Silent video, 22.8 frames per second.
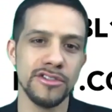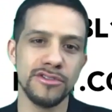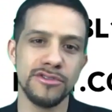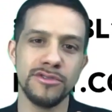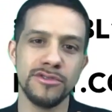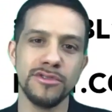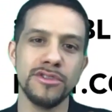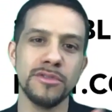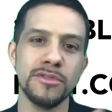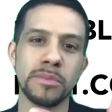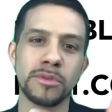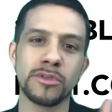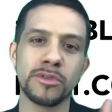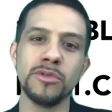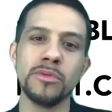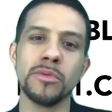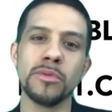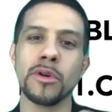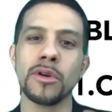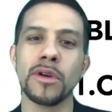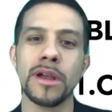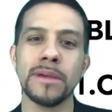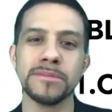do the two
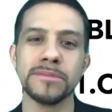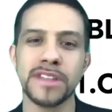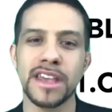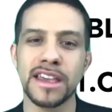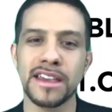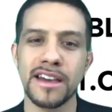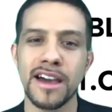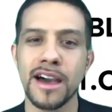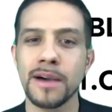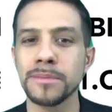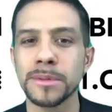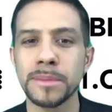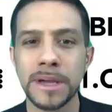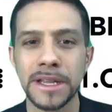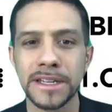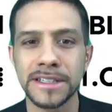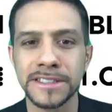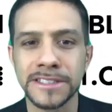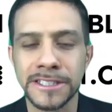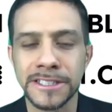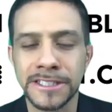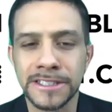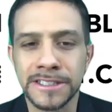programs like complement?
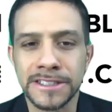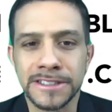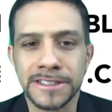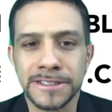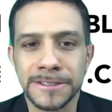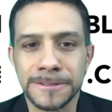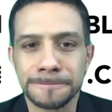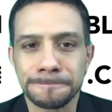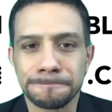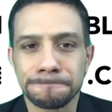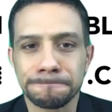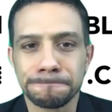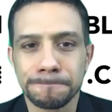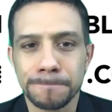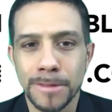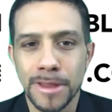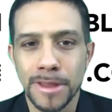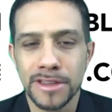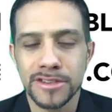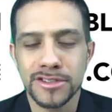Sorry,